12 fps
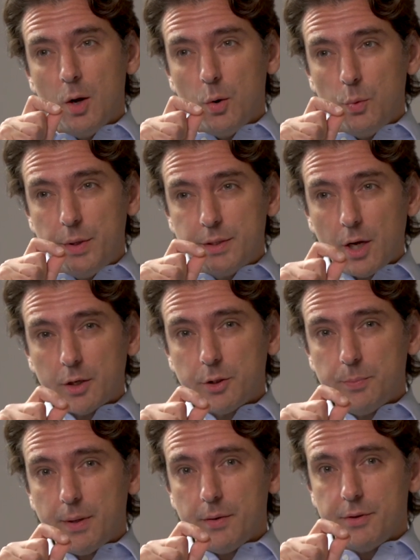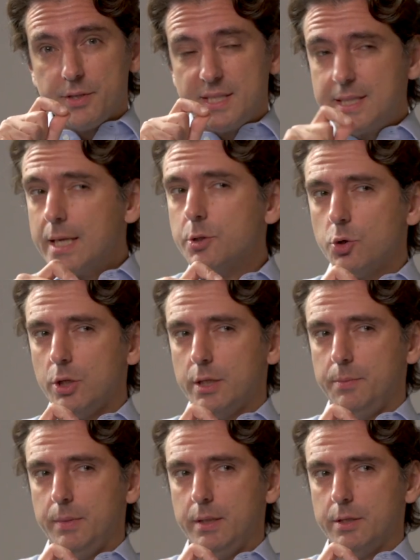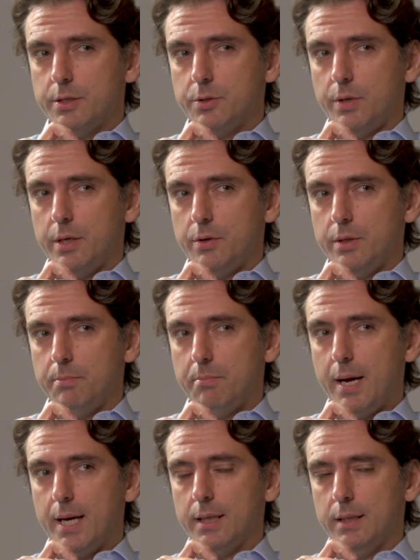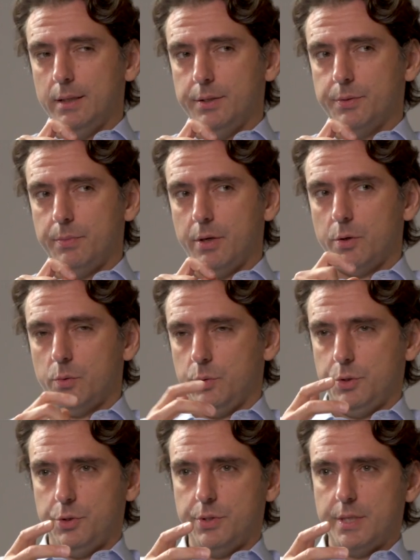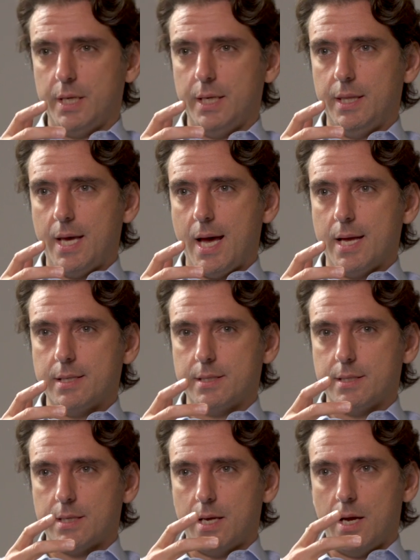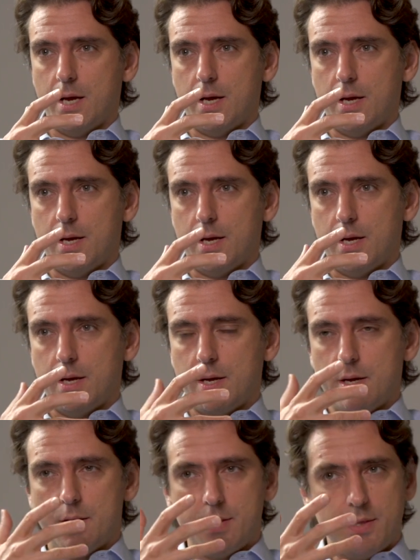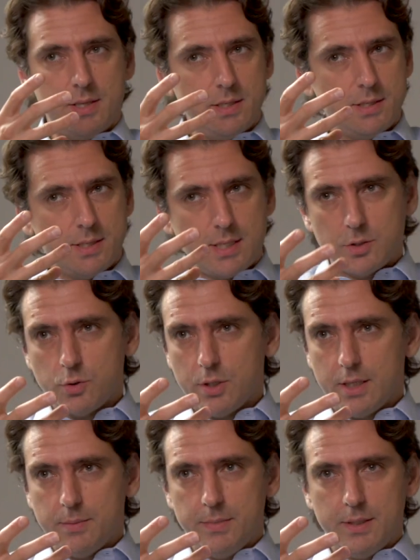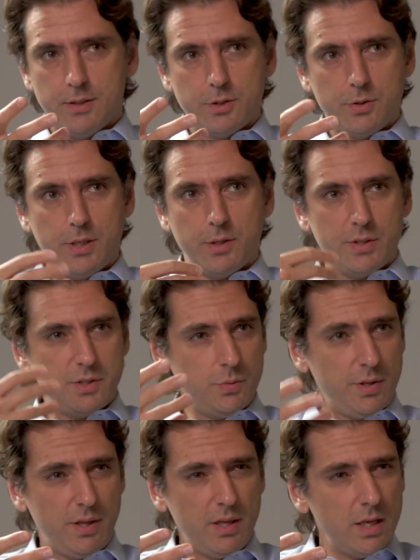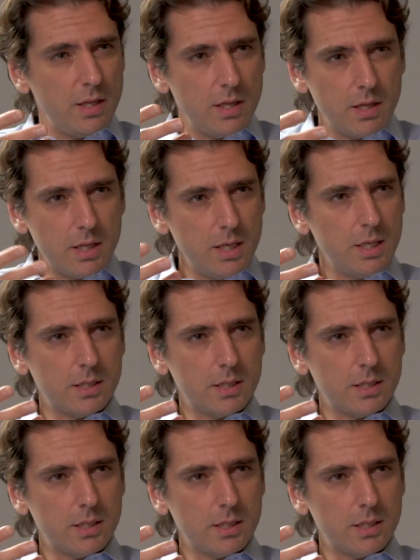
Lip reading: We talked about the central administrator in Badley's model. Would you say that this central administrator is within the